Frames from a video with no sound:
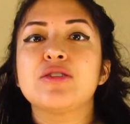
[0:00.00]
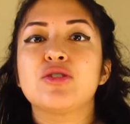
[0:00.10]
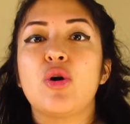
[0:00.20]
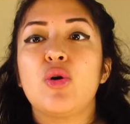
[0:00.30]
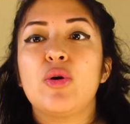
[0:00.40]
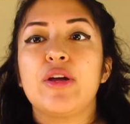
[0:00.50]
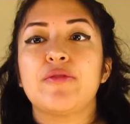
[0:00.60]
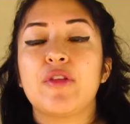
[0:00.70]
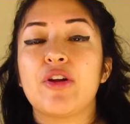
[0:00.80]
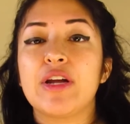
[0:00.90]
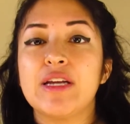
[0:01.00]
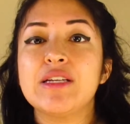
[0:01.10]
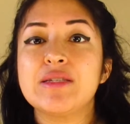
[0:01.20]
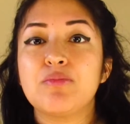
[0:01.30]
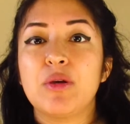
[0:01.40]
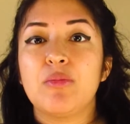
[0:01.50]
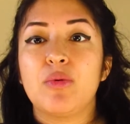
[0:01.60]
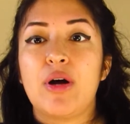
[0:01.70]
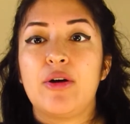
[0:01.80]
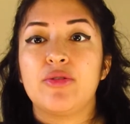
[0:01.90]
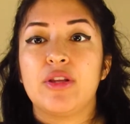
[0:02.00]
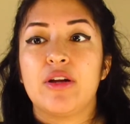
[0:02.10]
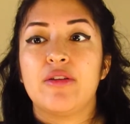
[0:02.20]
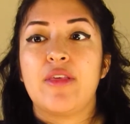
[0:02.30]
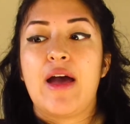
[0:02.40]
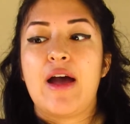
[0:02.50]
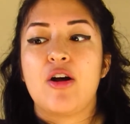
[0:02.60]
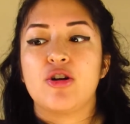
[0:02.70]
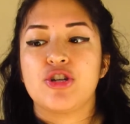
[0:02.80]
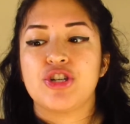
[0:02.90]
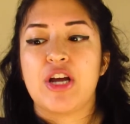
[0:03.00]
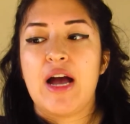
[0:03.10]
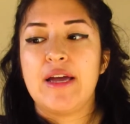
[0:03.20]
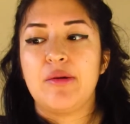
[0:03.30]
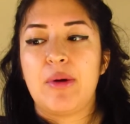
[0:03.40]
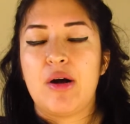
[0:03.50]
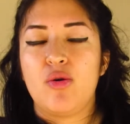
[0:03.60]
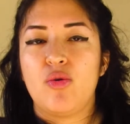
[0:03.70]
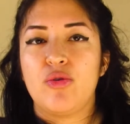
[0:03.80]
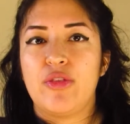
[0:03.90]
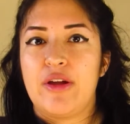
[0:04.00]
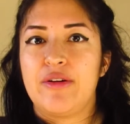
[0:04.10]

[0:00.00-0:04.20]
So if there is people out there that are shy about their